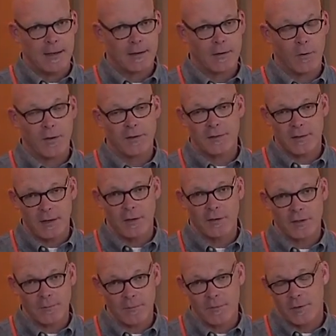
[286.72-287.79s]
And of course,
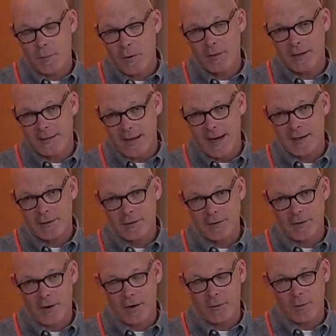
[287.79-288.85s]
smoke
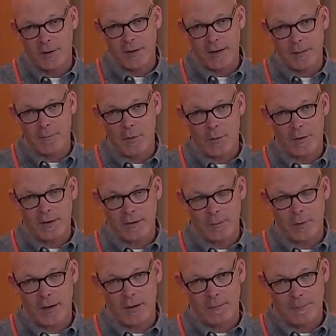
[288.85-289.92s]
detectors are really important as
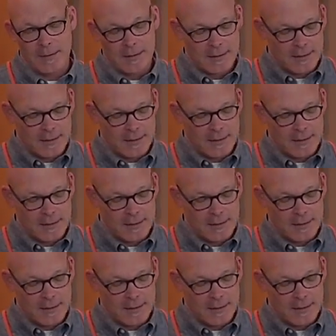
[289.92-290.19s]
well.